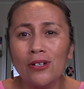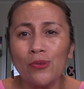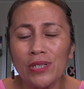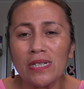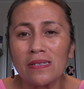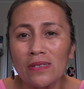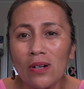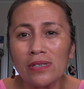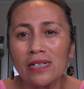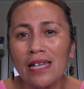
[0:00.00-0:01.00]
which is
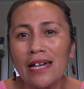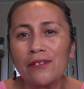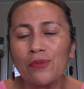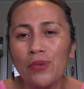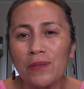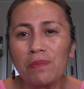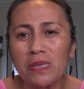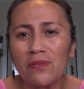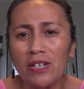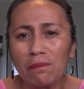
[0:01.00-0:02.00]
not aligned with
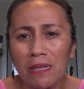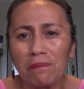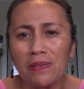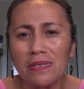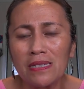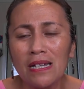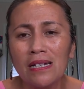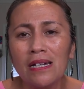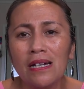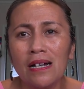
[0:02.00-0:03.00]
Pacific people's
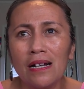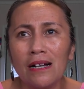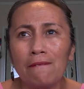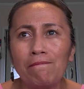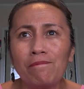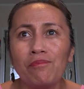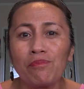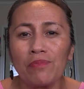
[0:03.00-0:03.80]
um,